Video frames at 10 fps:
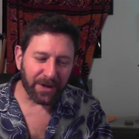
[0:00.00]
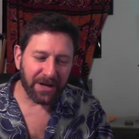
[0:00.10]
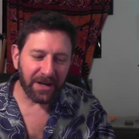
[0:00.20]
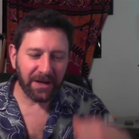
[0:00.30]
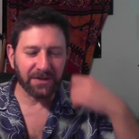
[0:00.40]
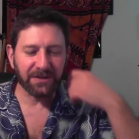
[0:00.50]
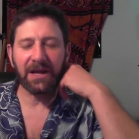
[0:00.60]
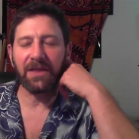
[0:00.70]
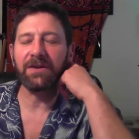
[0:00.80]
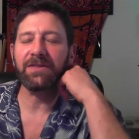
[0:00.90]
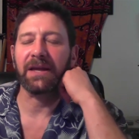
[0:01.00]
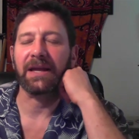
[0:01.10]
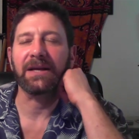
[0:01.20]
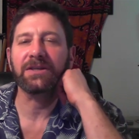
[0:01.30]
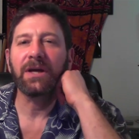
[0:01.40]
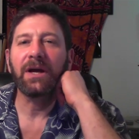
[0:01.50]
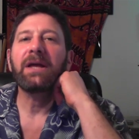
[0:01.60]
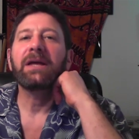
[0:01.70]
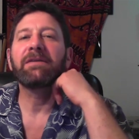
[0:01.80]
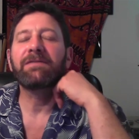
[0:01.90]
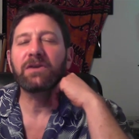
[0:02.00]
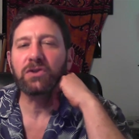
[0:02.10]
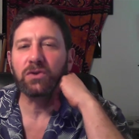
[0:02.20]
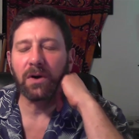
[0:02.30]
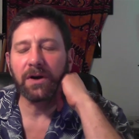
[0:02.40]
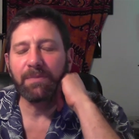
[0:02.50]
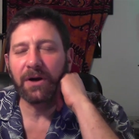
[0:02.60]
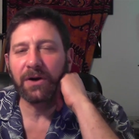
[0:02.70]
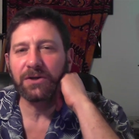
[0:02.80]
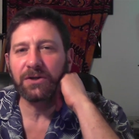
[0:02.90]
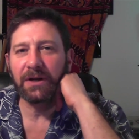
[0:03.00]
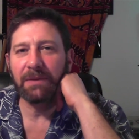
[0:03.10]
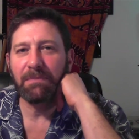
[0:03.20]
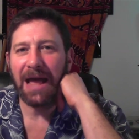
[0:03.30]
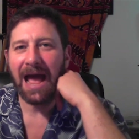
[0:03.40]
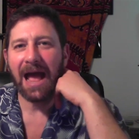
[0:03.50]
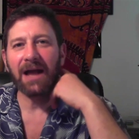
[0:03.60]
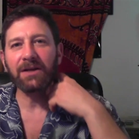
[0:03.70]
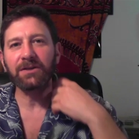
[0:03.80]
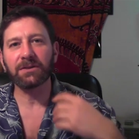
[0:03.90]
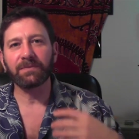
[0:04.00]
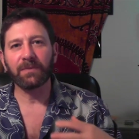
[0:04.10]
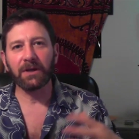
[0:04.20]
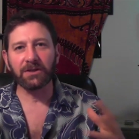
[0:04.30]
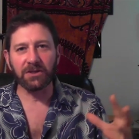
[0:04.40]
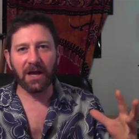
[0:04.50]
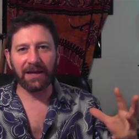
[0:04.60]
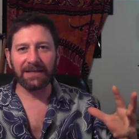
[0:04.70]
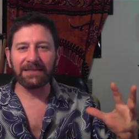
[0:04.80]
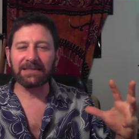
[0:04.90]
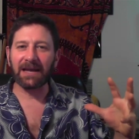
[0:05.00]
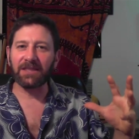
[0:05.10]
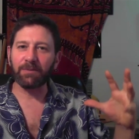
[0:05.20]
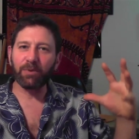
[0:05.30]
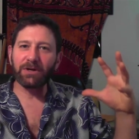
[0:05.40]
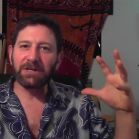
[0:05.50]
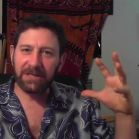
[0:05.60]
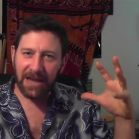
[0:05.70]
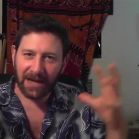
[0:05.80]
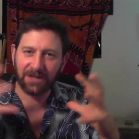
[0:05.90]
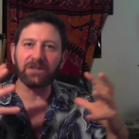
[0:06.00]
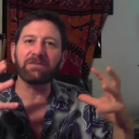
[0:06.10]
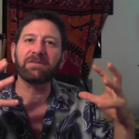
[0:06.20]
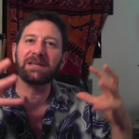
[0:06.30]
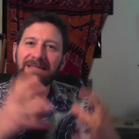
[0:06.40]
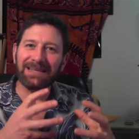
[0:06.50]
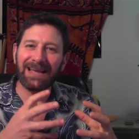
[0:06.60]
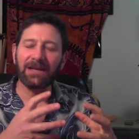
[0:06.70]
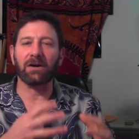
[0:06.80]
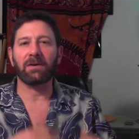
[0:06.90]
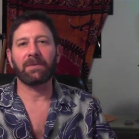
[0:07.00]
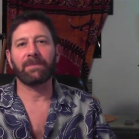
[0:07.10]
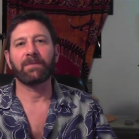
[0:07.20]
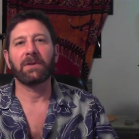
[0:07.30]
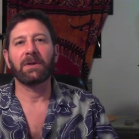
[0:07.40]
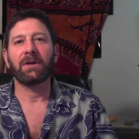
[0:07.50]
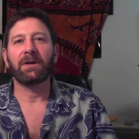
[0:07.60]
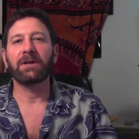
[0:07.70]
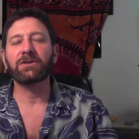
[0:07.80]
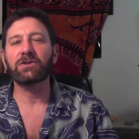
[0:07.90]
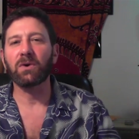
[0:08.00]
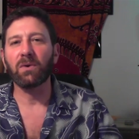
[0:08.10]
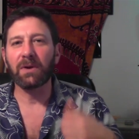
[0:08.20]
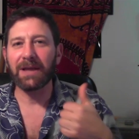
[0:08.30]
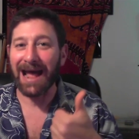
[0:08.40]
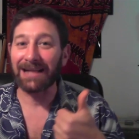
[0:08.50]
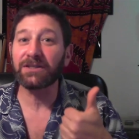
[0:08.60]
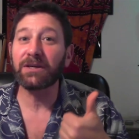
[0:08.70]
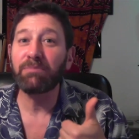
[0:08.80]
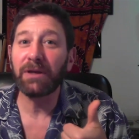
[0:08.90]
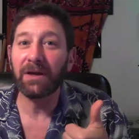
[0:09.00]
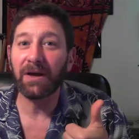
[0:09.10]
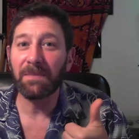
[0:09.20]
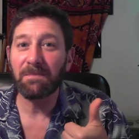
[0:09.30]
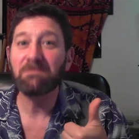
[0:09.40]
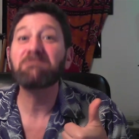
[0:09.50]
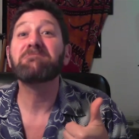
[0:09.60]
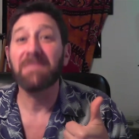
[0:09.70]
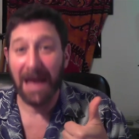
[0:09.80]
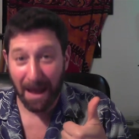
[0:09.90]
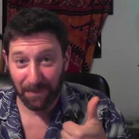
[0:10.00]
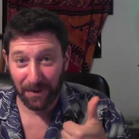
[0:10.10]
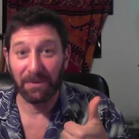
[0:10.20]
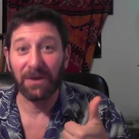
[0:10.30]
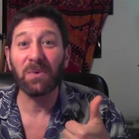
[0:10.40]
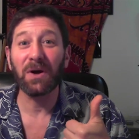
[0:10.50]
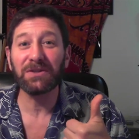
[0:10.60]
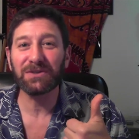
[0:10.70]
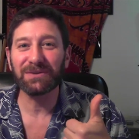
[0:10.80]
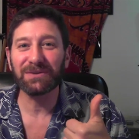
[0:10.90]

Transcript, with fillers: but here's the other thing is, if you store your parachute in bags, it's not inside the protection of the container. And so cats can pee on them, happened to me once,